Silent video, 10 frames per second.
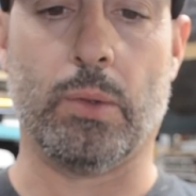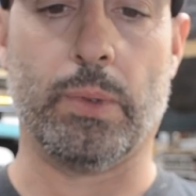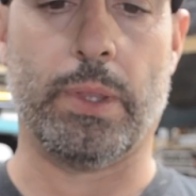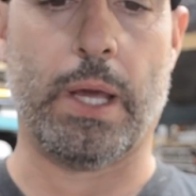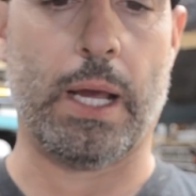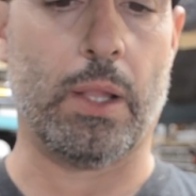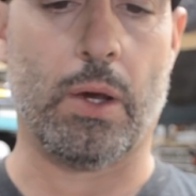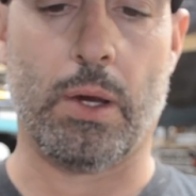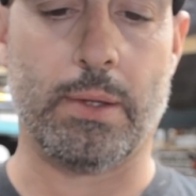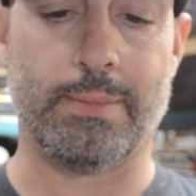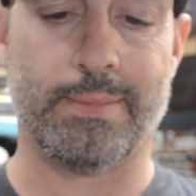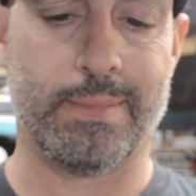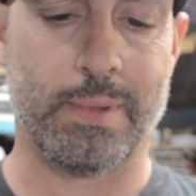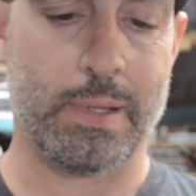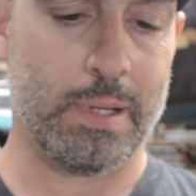with nylon
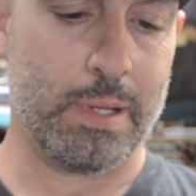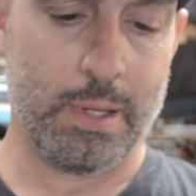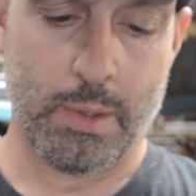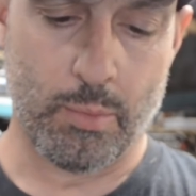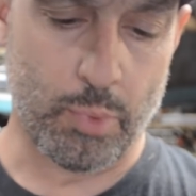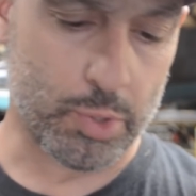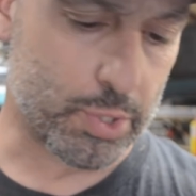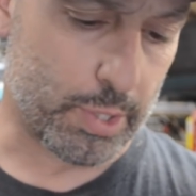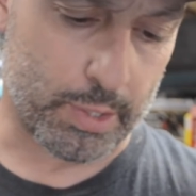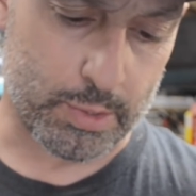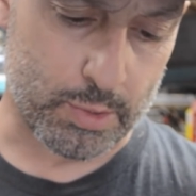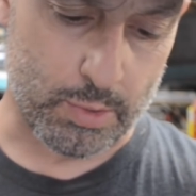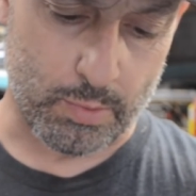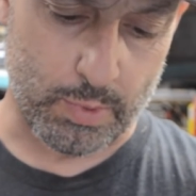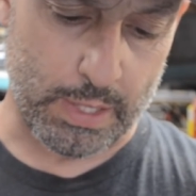bushings
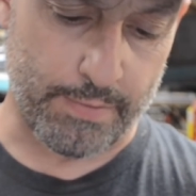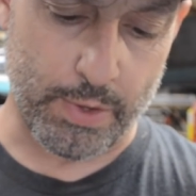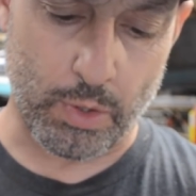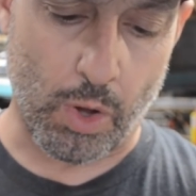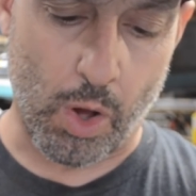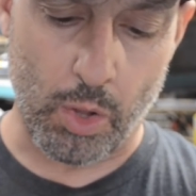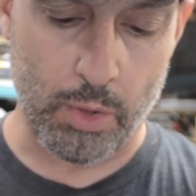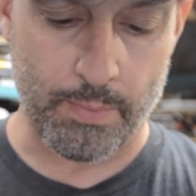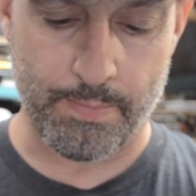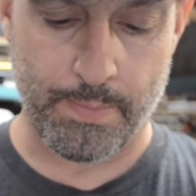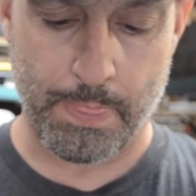or whatever you call them.